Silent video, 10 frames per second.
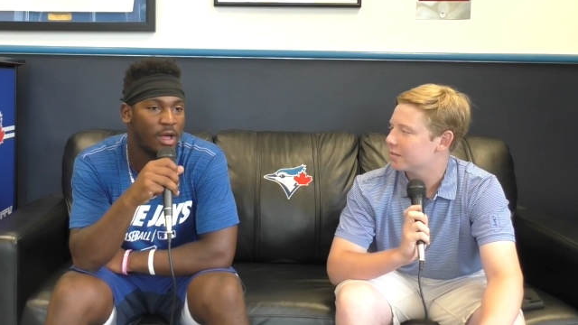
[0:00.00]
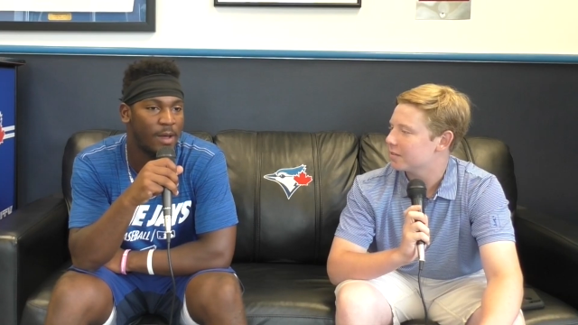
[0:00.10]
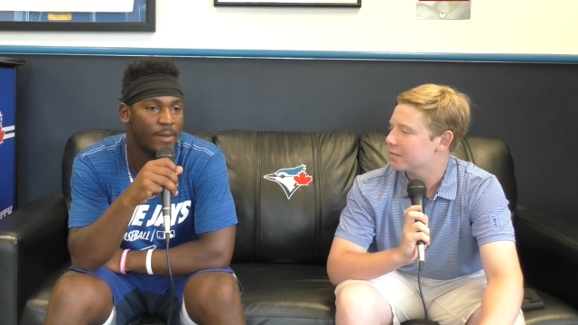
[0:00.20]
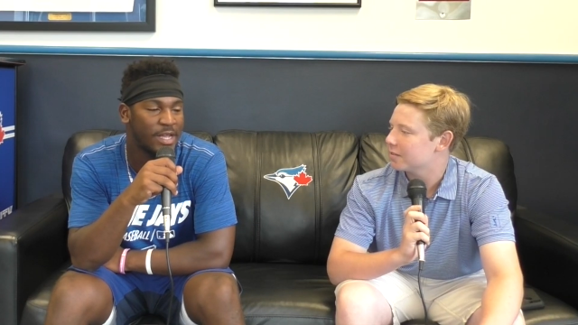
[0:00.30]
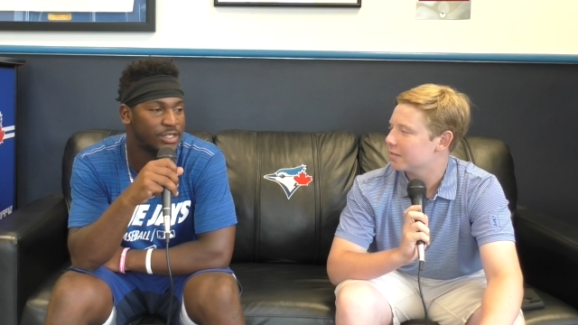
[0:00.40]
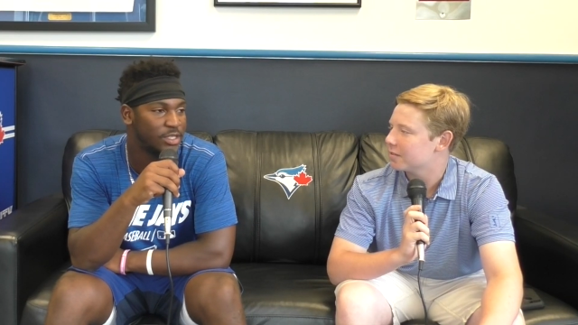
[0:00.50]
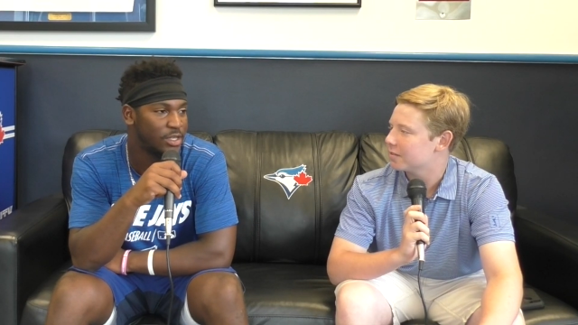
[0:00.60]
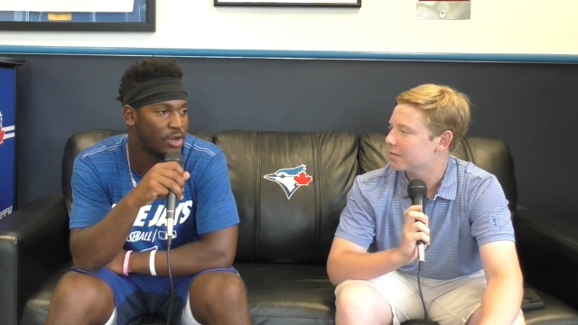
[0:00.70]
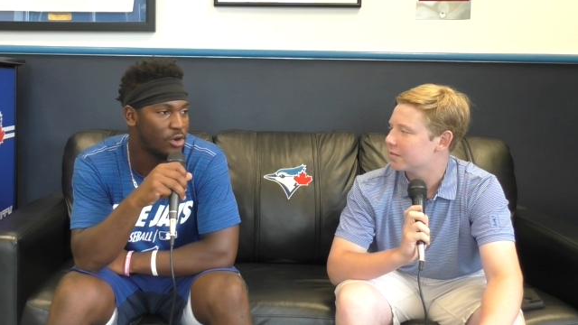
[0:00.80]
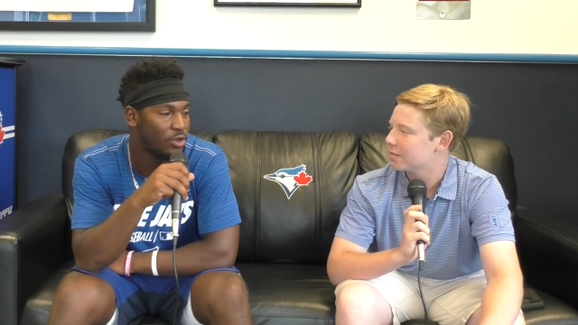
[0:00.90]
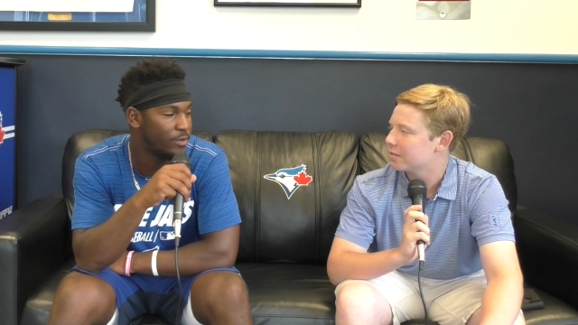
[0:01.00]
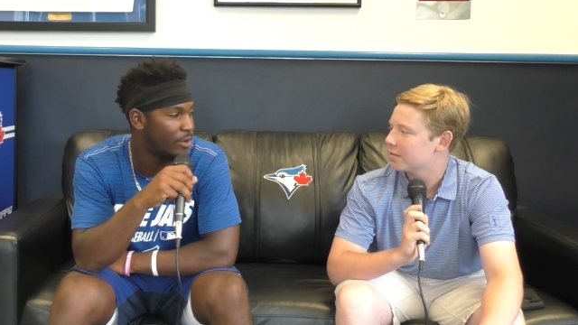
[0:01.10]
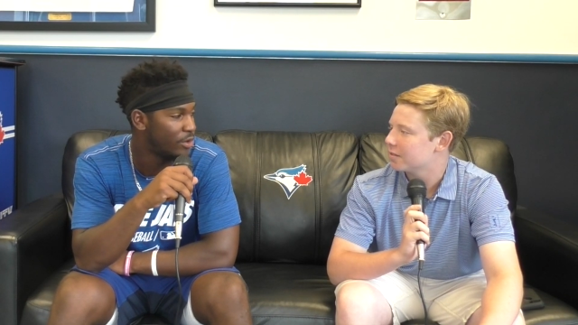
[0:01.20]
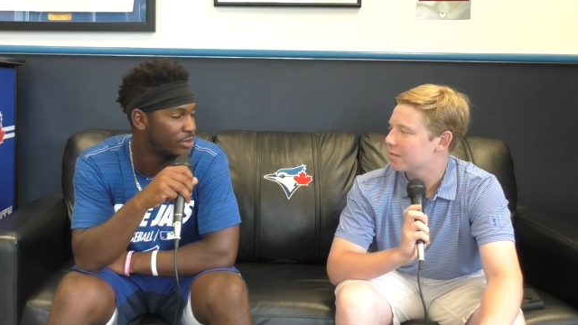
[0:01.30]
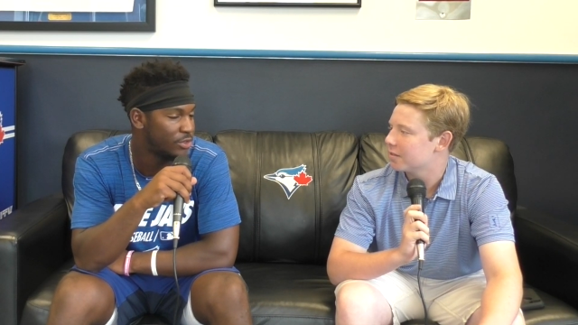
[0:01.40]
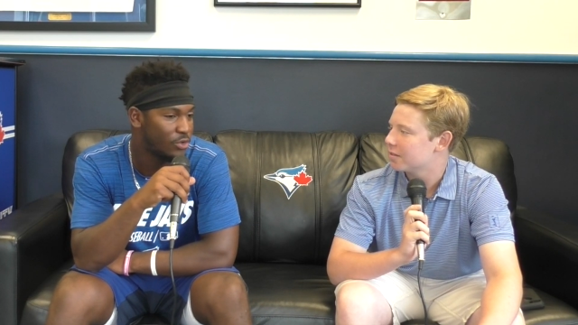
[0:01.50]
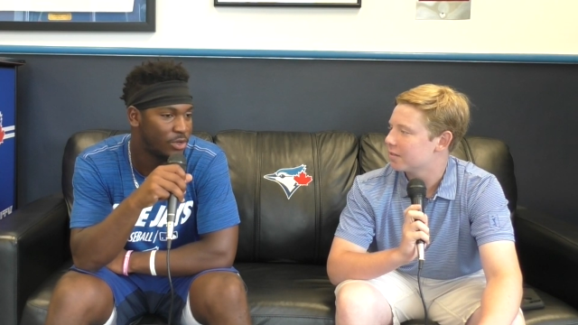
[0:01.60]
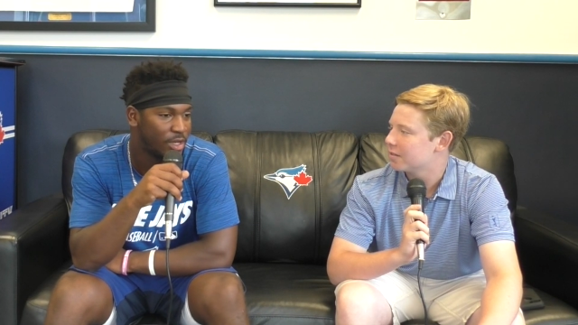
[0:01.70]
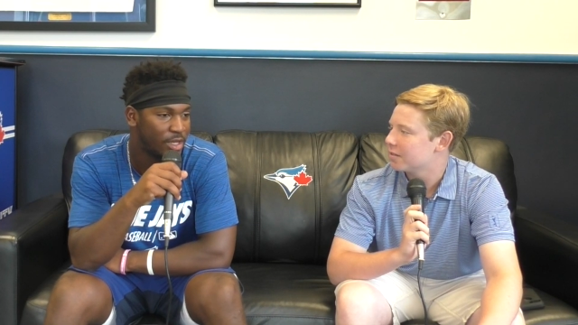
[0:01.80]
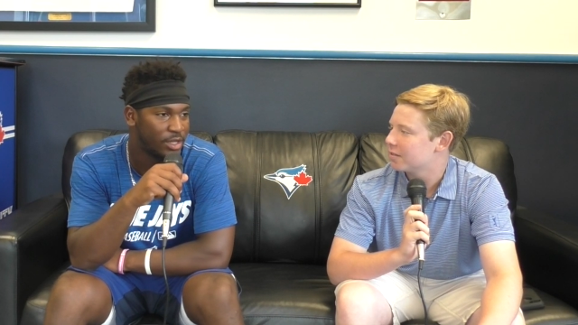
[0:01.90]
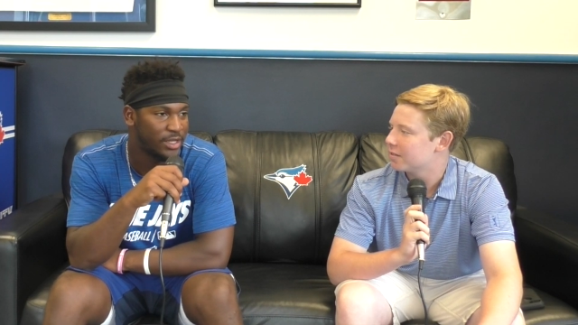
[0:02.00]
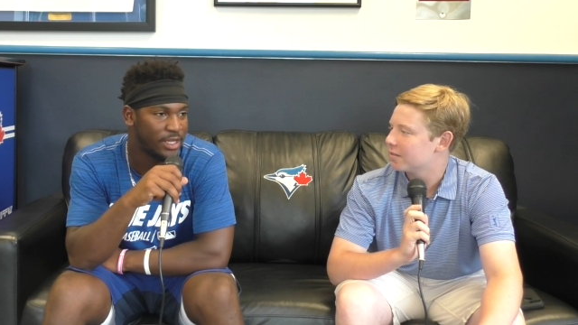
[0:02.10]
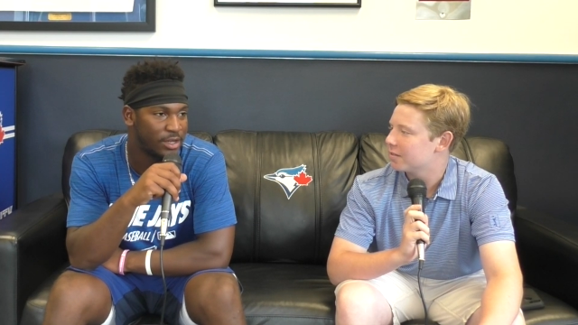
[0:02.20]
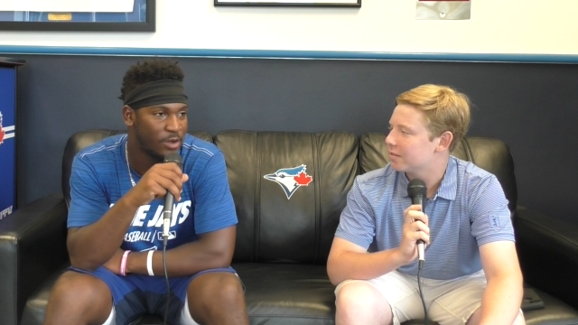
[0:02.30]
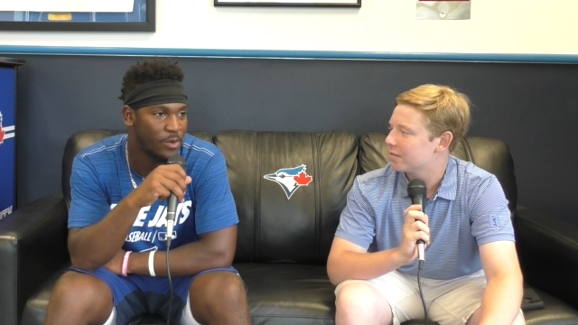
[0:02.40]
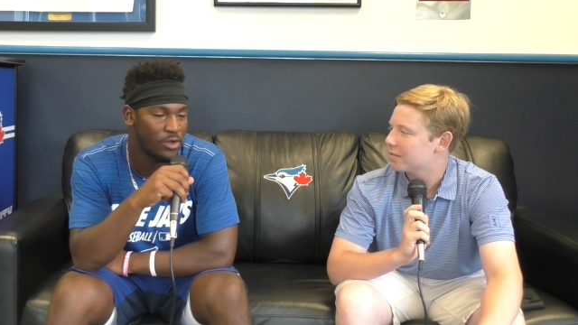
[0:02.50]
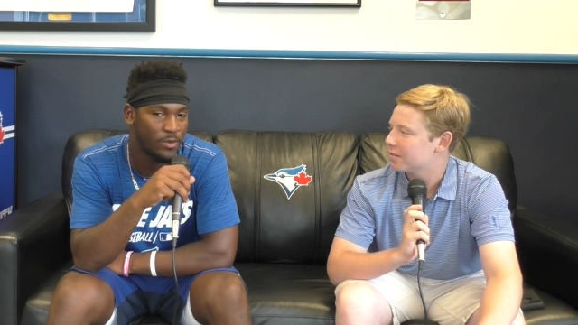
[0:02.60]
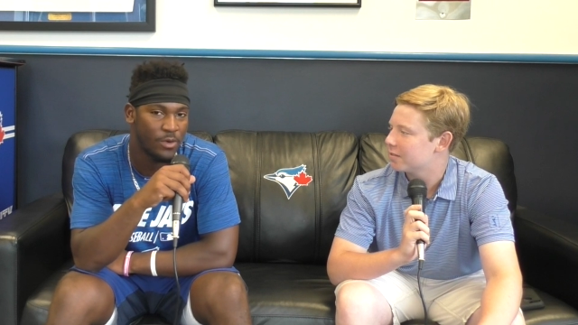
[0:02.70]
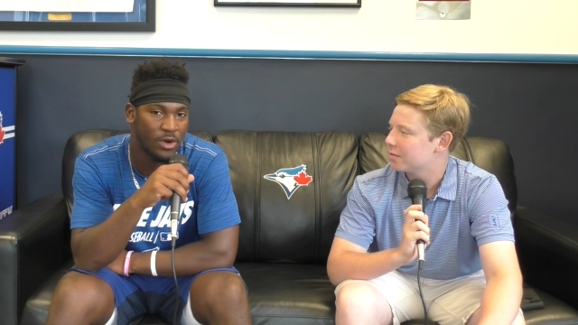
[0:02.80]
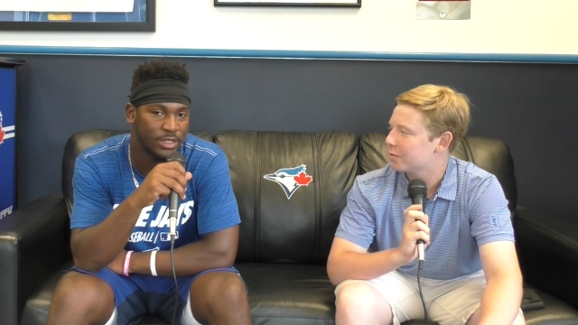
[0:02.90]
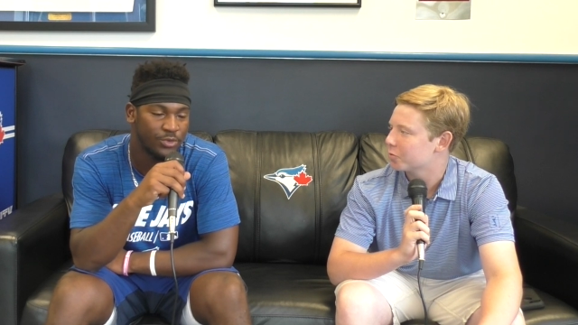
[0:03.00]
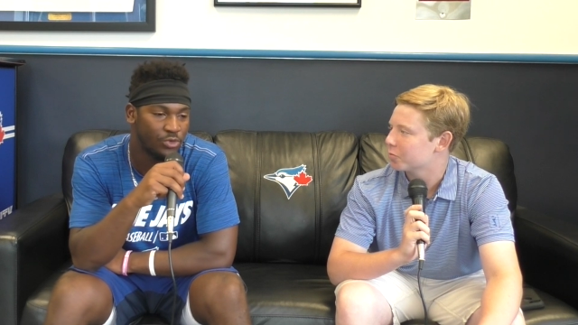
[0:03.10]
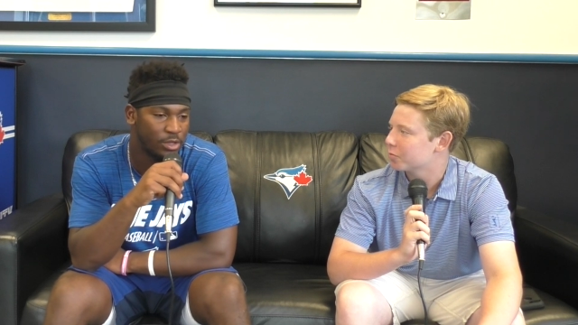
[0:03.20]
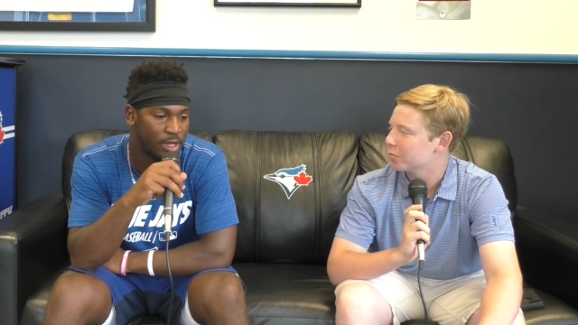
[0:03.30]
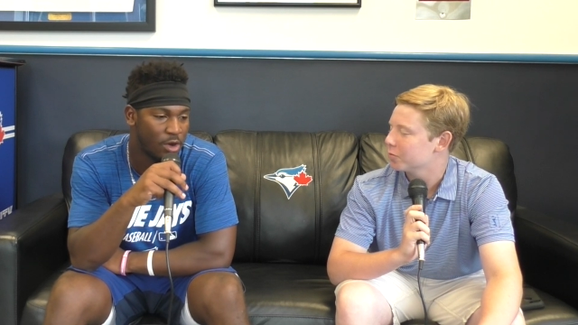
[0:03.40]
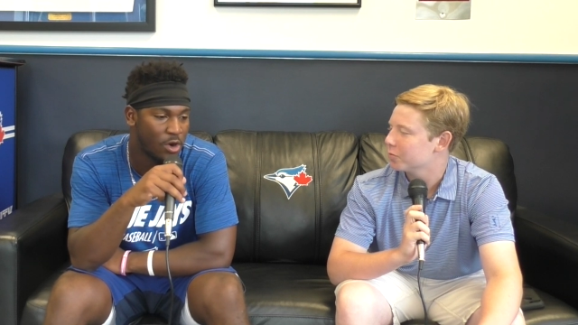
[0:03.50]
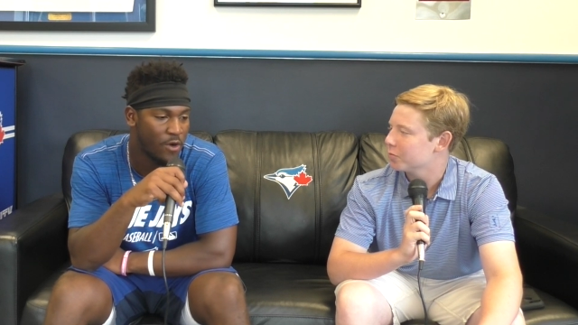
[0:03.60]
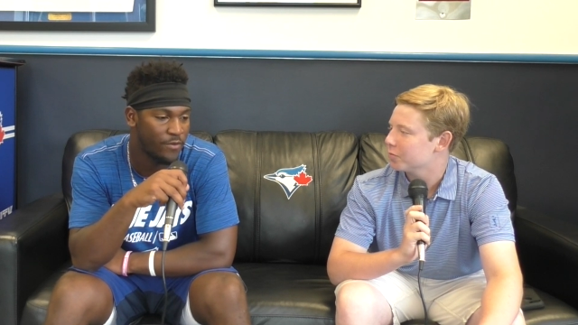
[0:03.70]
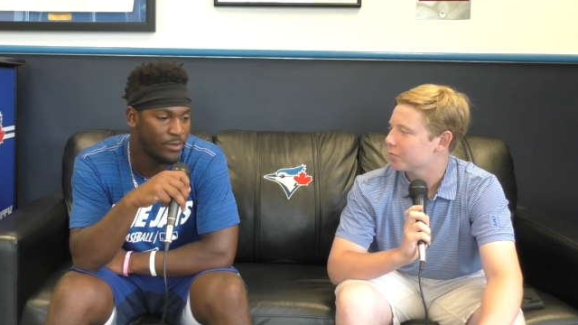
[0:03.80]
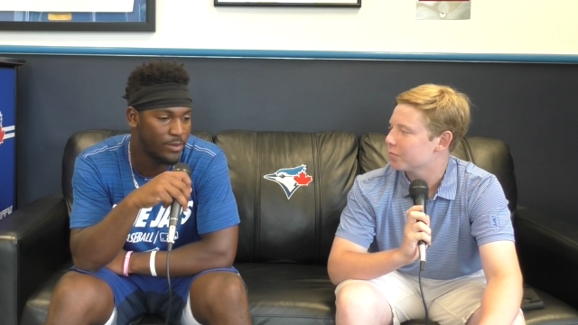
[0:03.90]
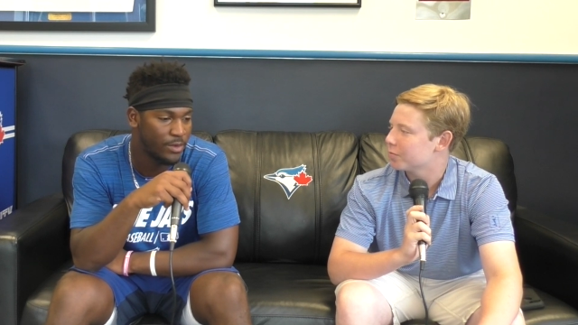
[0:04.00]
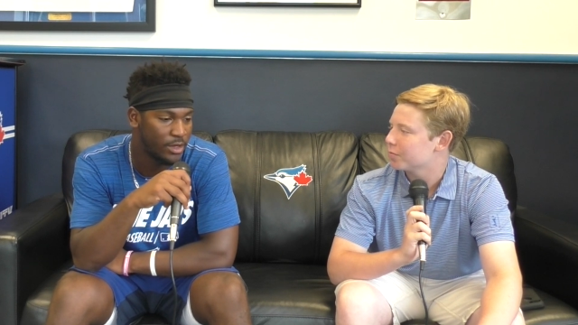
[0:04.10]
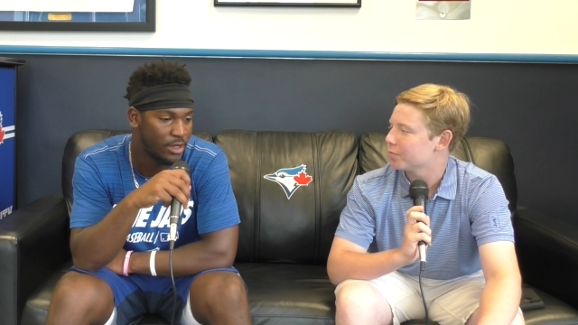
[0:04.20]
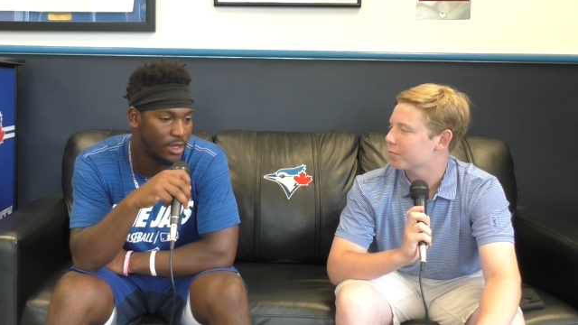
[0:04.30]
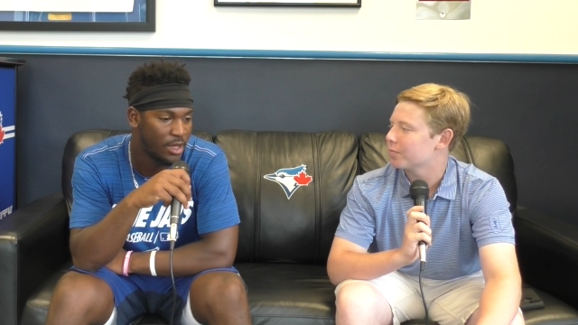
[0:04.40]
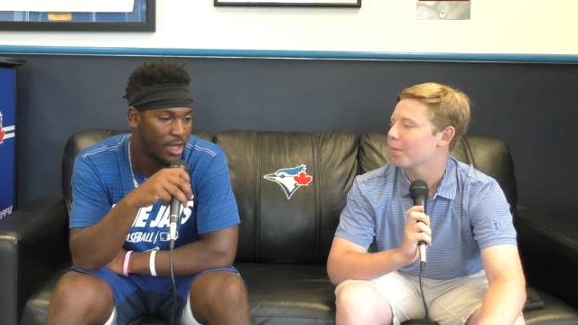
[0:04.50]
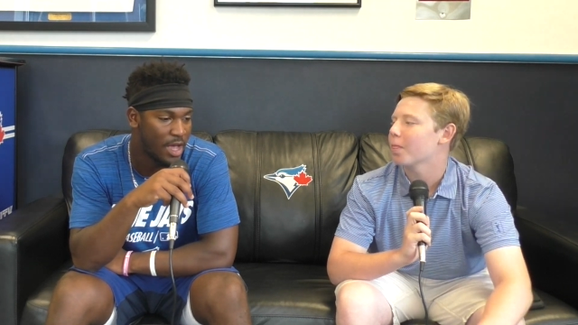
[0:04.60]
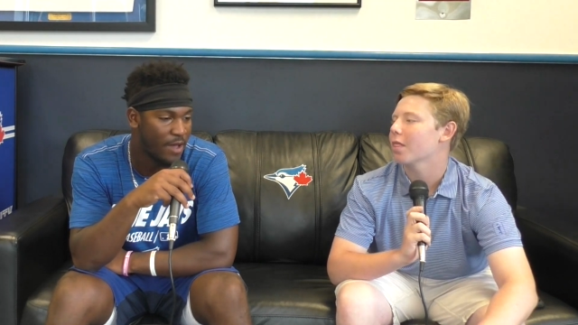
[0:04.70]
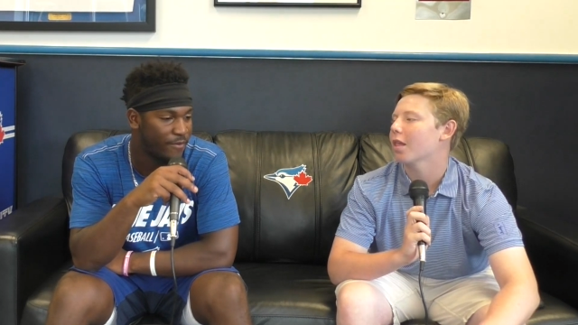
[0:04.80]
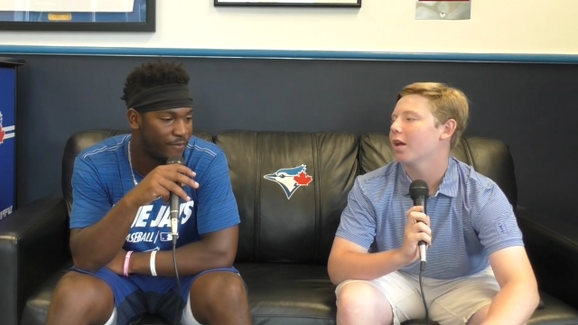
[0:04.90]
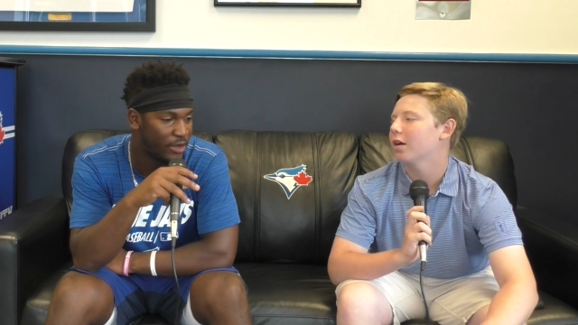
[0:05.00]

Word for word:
Speaker 1: I'm actually an early bird, so the getting up early part isn't really that hard for me. But I haven't